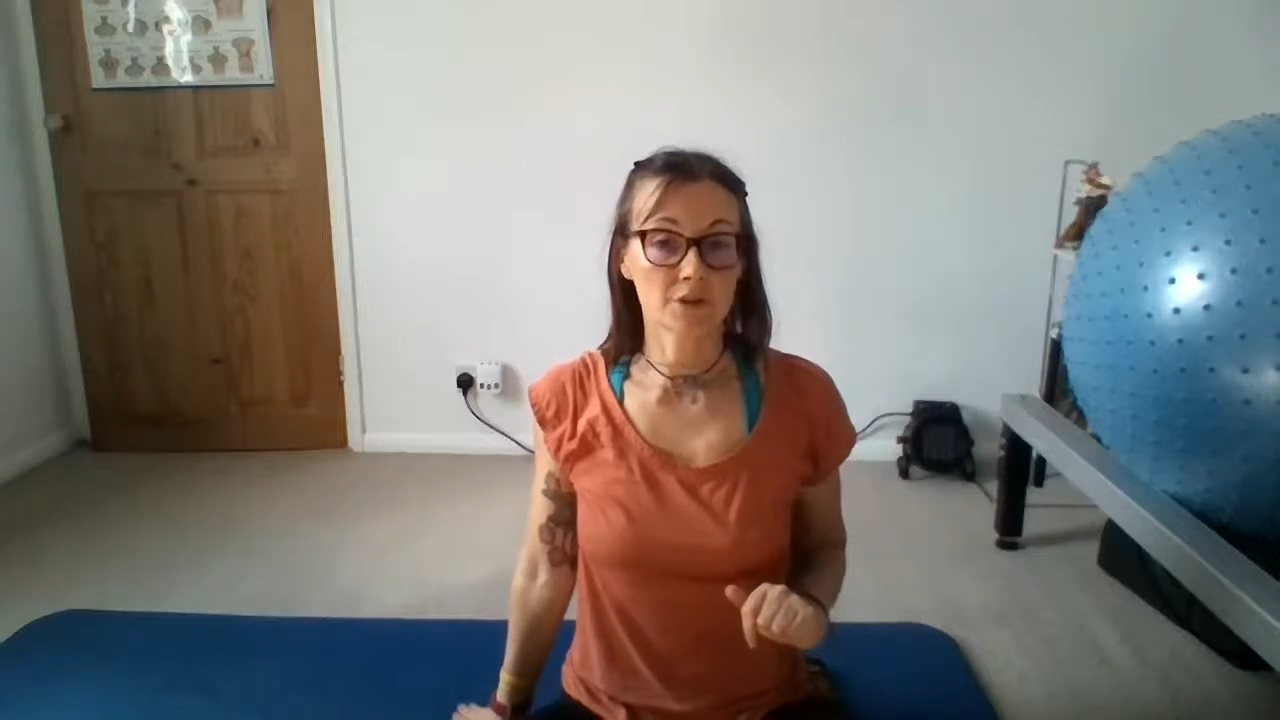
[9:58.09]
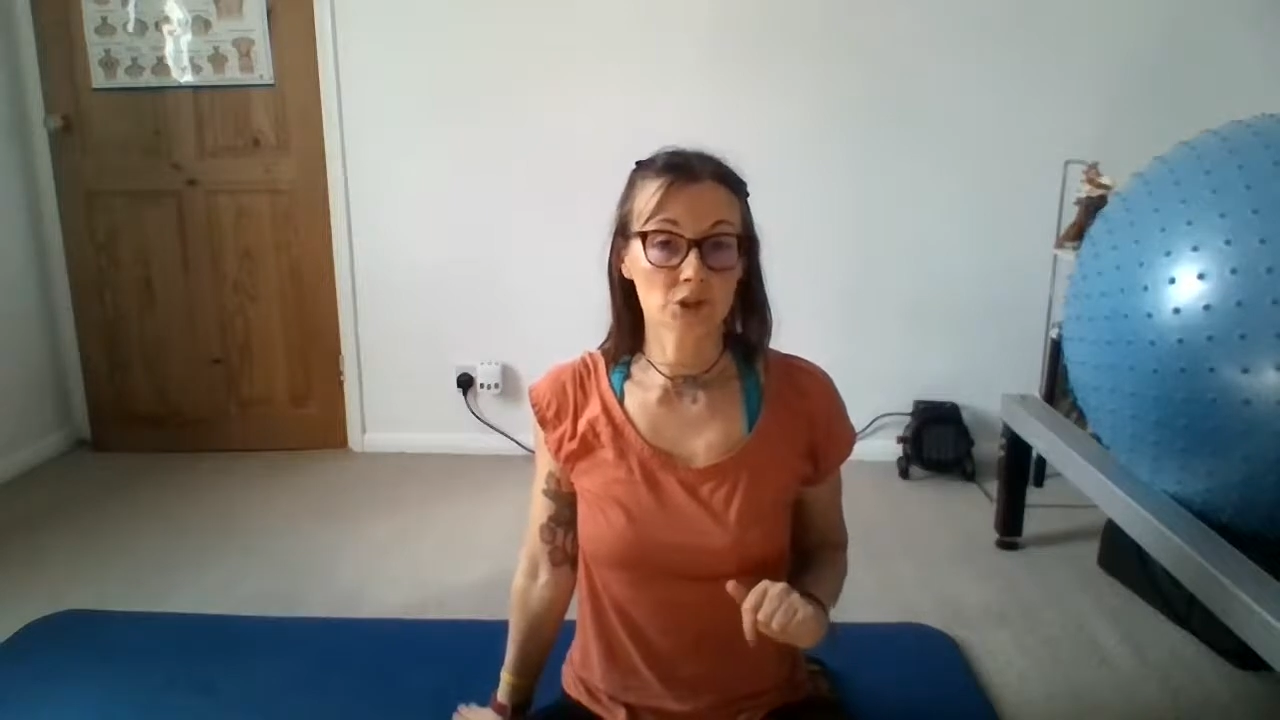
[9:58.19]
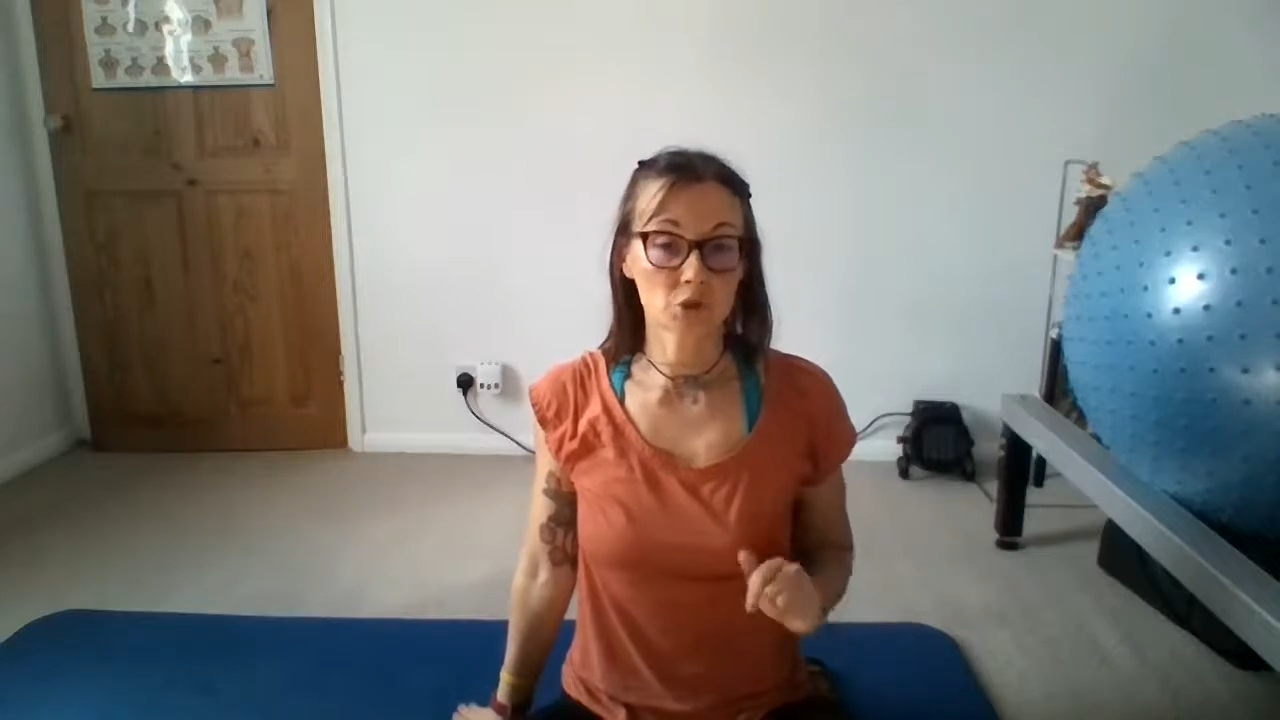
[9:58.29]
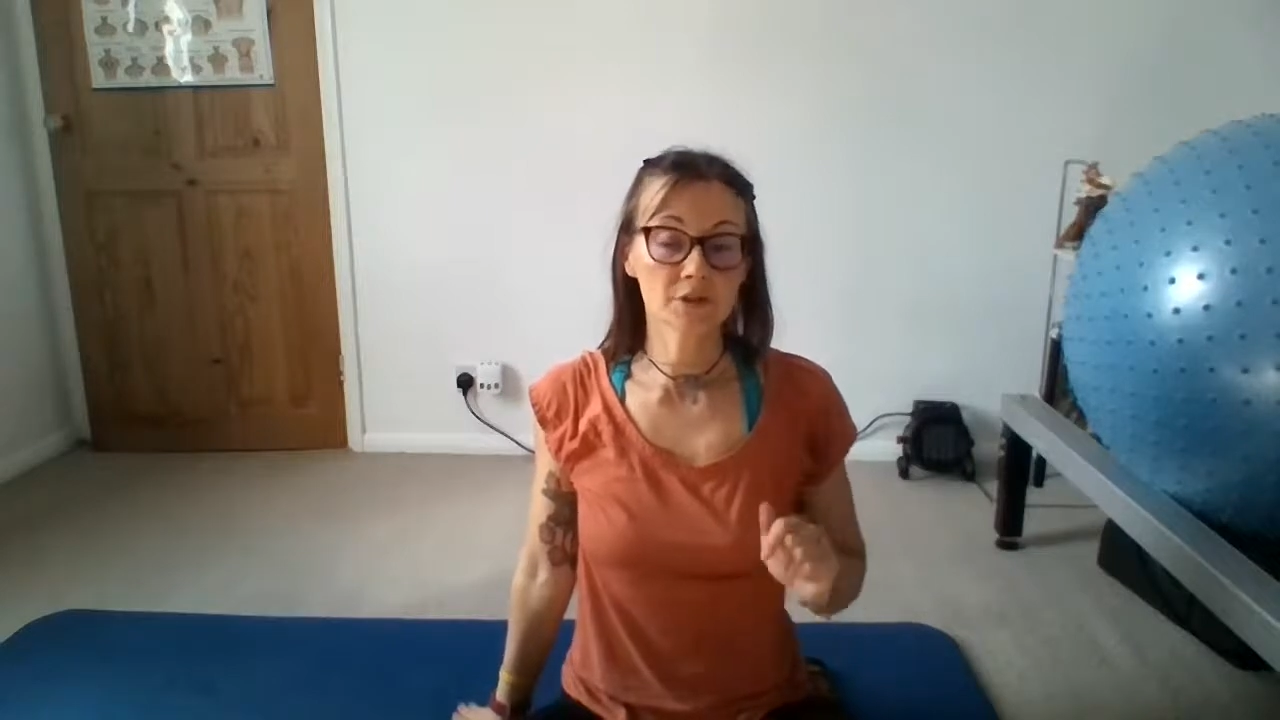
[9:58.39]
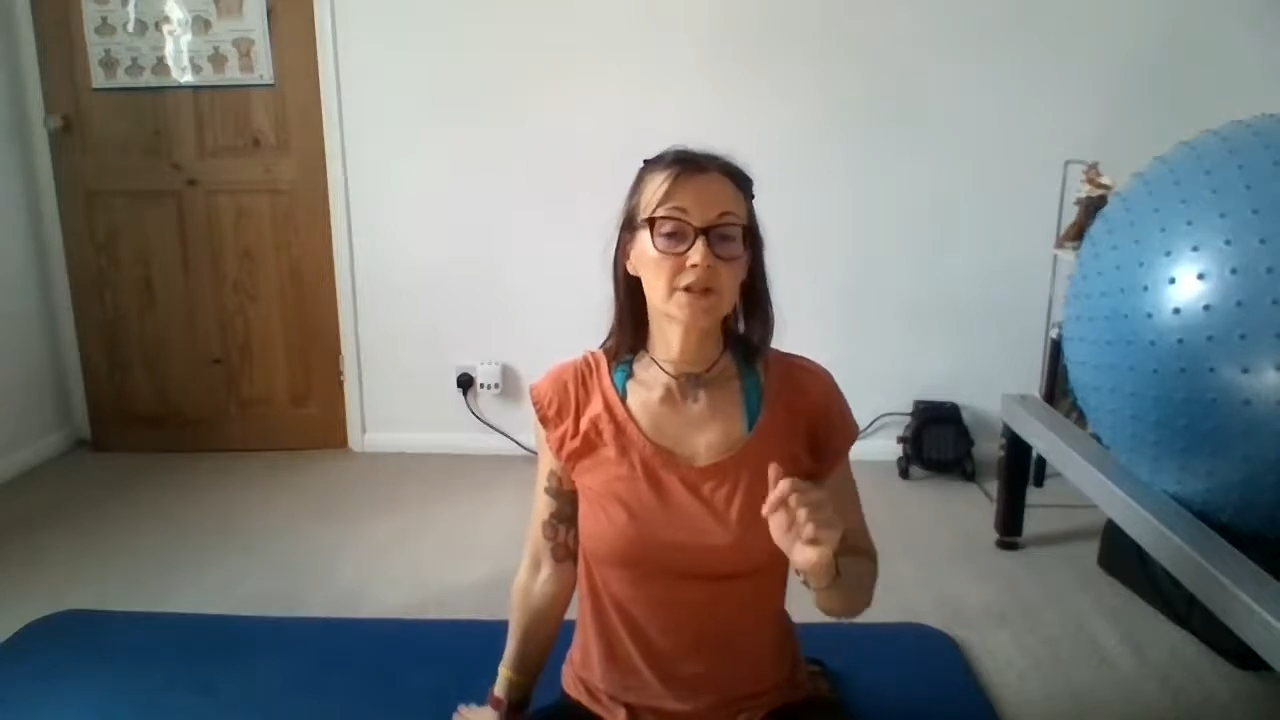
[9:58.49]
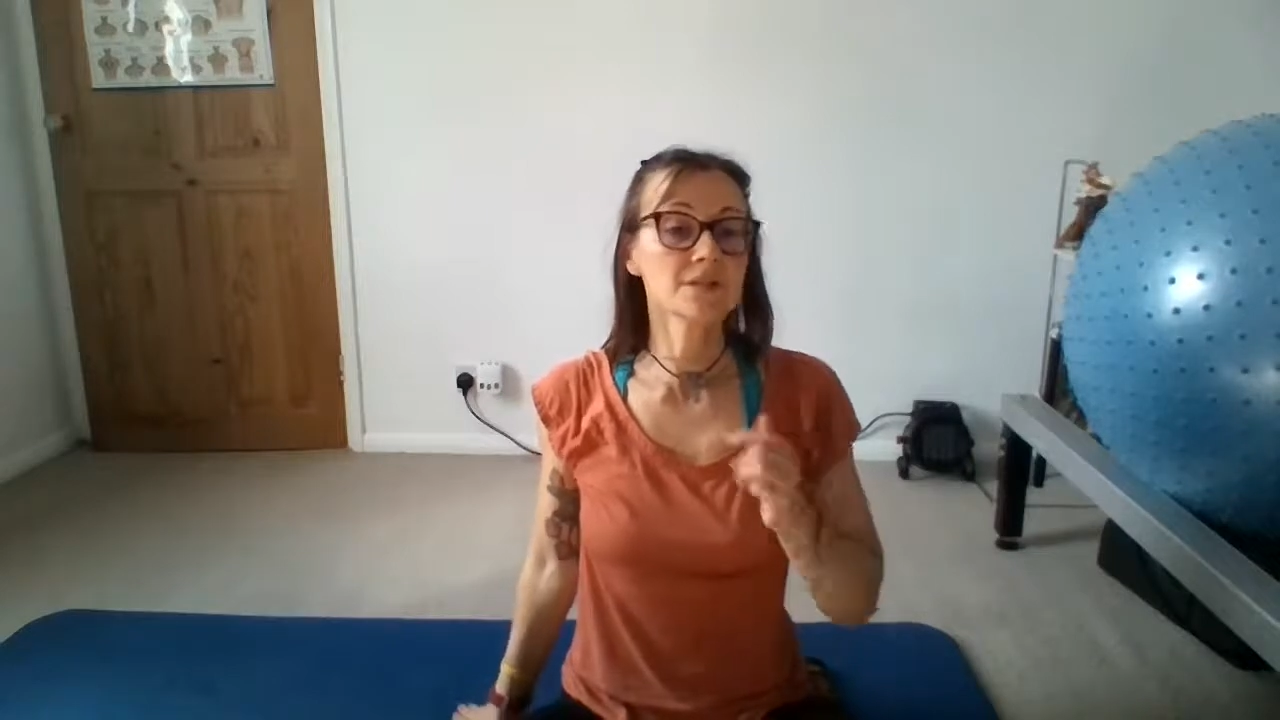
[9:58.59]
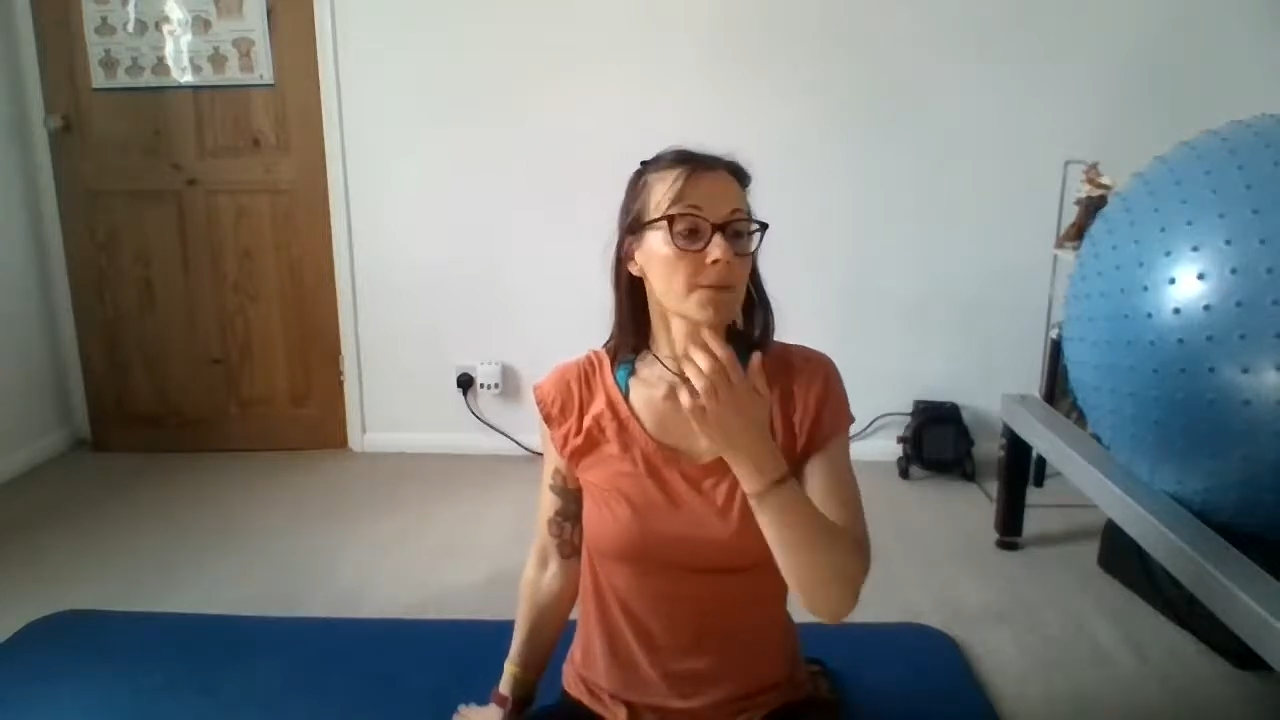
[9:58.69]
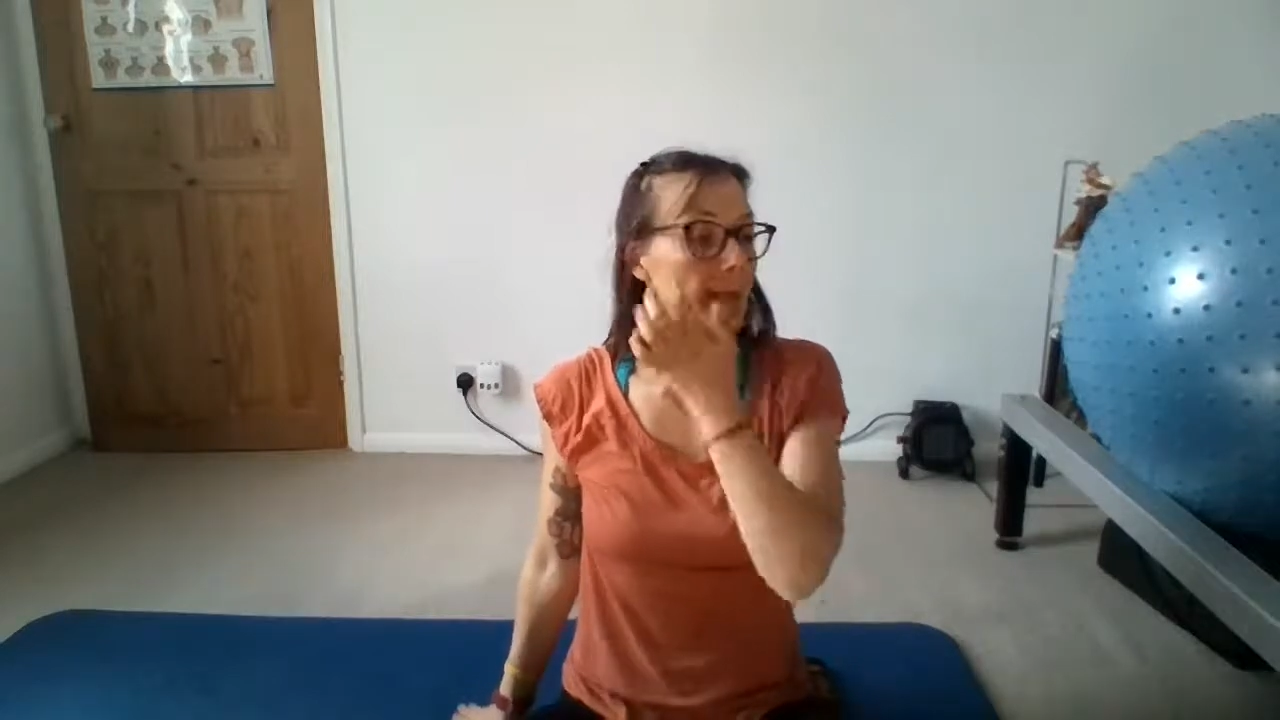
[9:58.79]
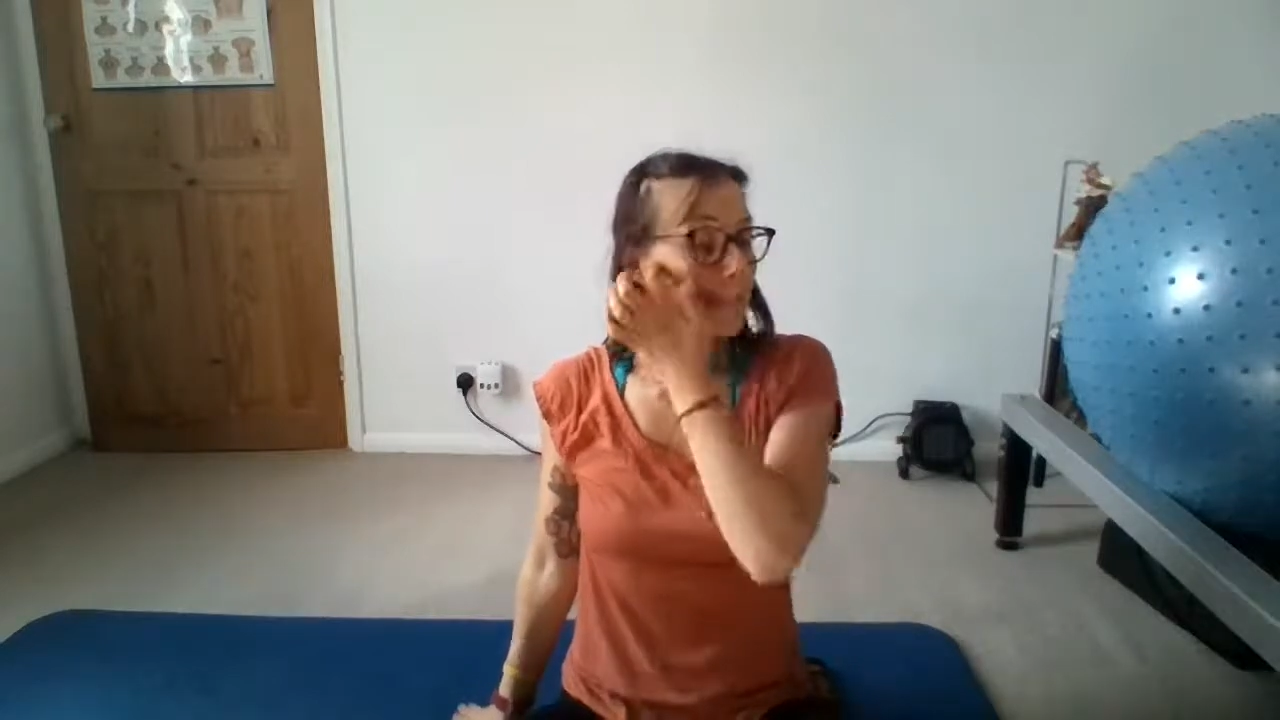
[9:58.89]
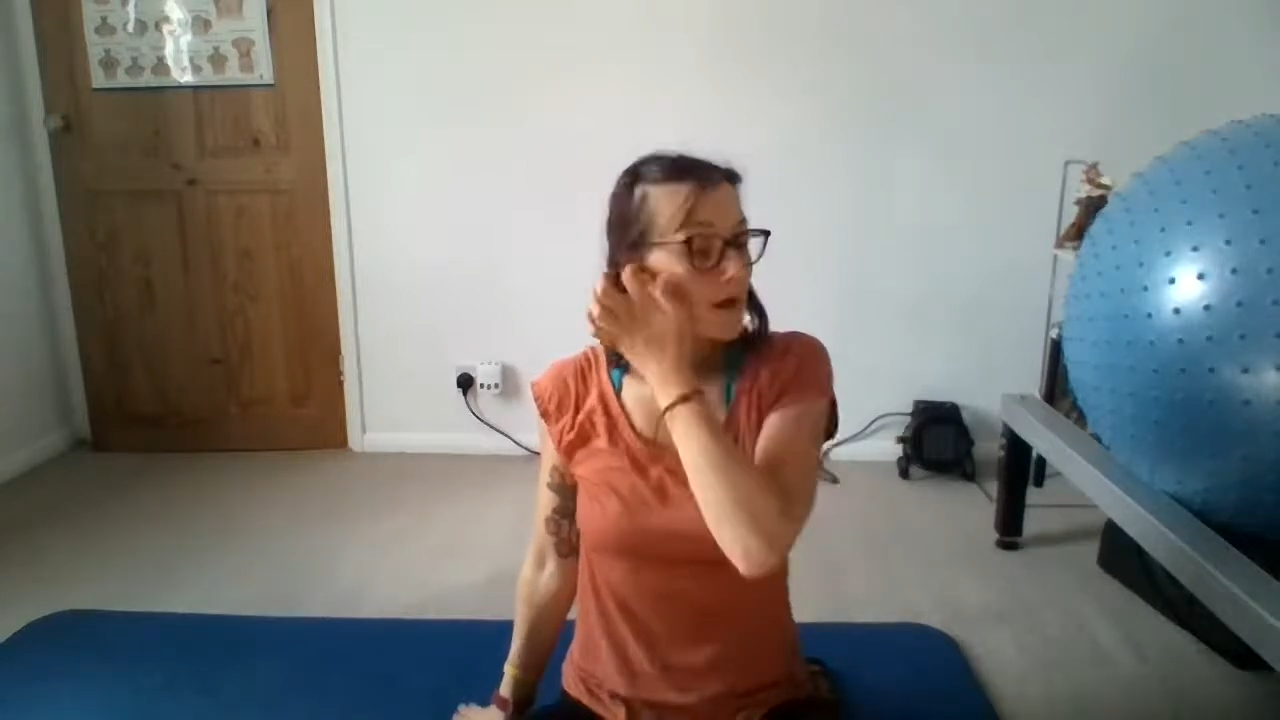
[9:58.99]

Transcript: shoulders.